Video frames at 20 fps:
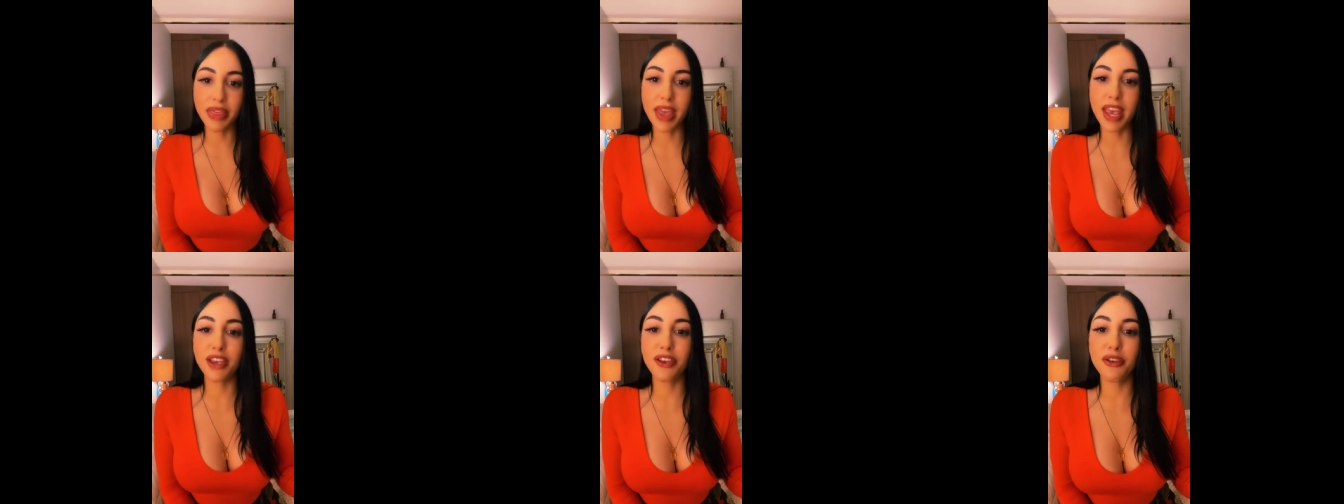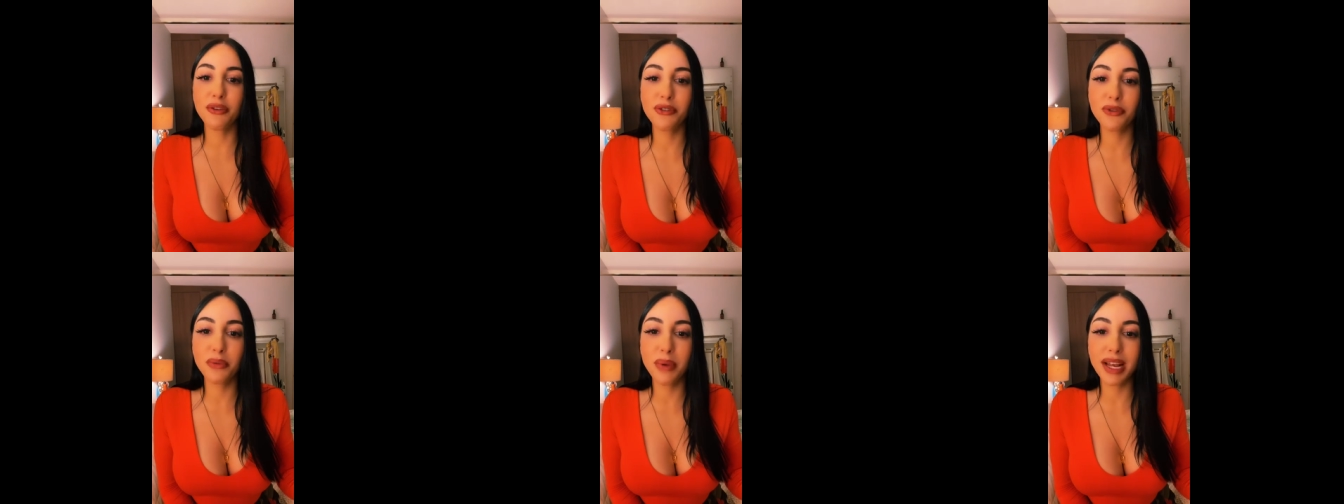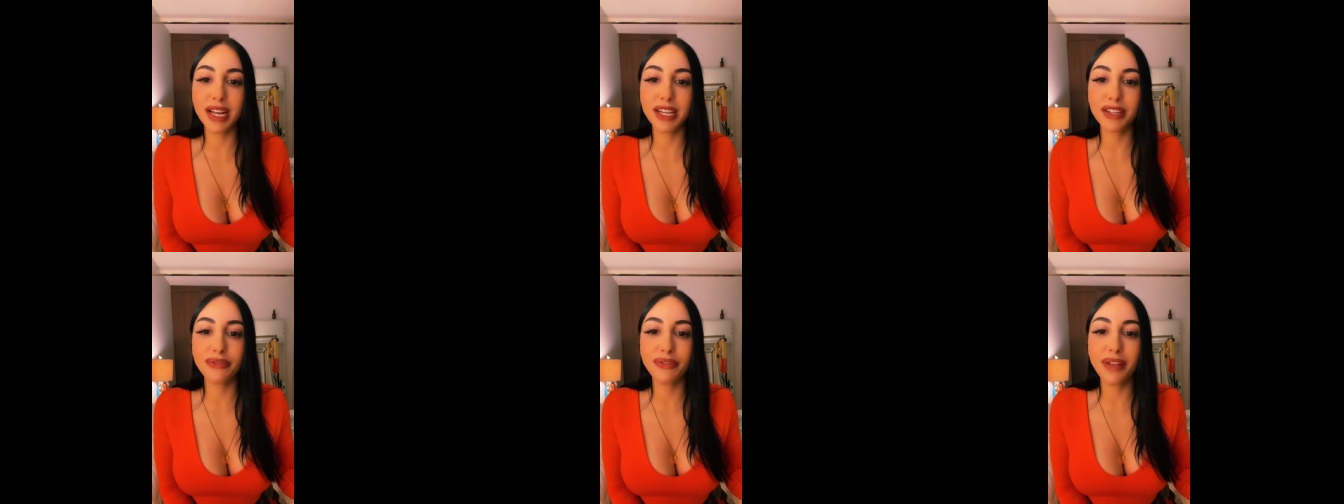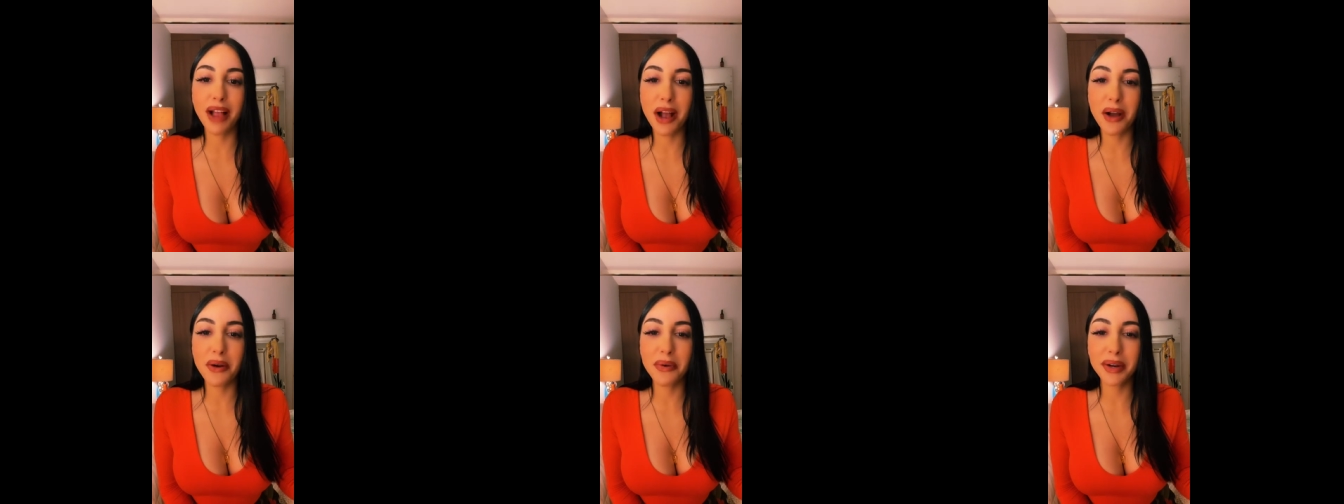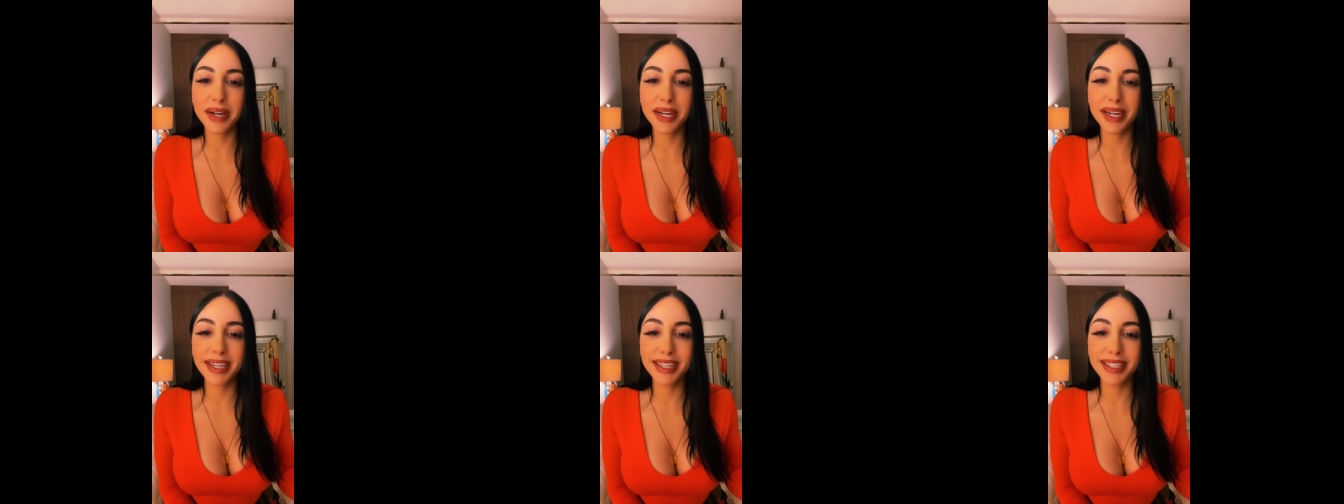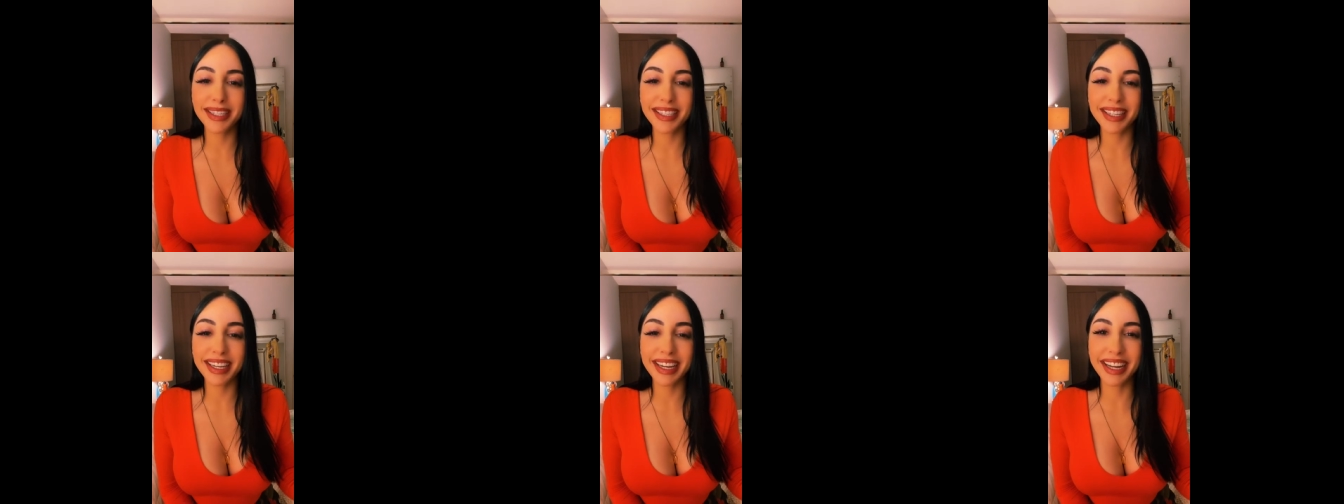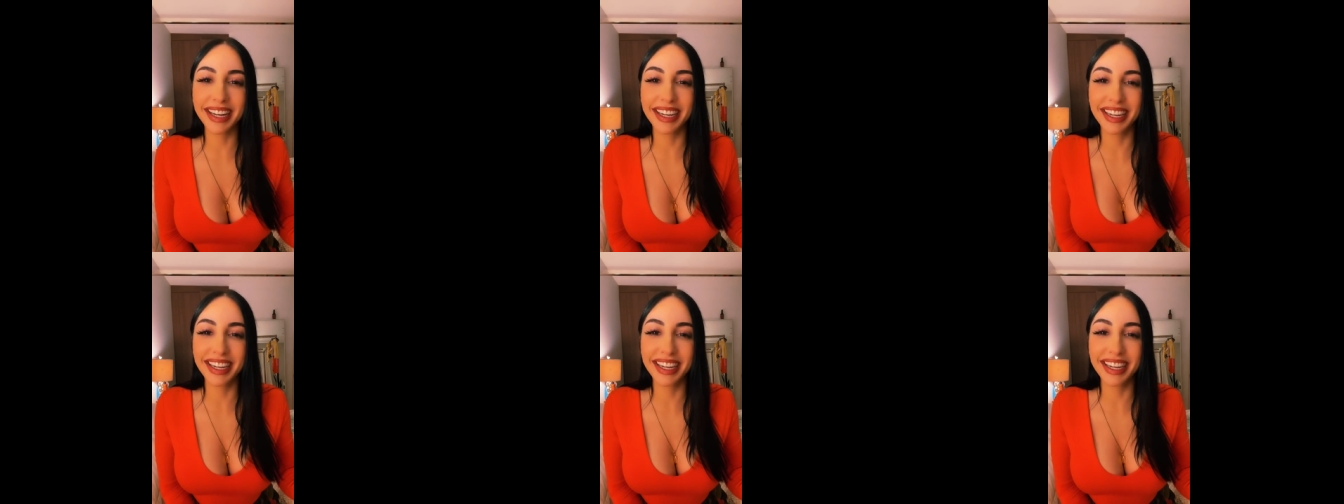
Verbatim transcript: Thank you, sweetest flowers.